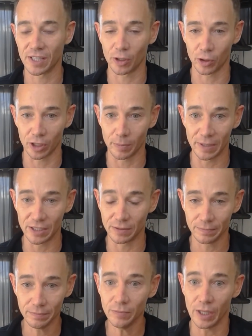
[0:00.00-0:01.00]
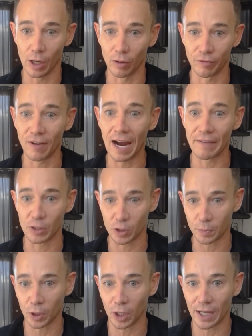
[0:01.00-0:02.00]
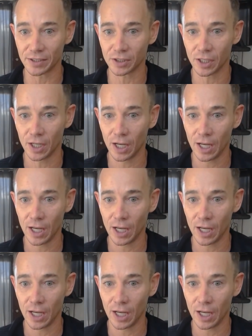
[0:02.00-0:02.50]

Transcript: that are going to be, you know, five years plus.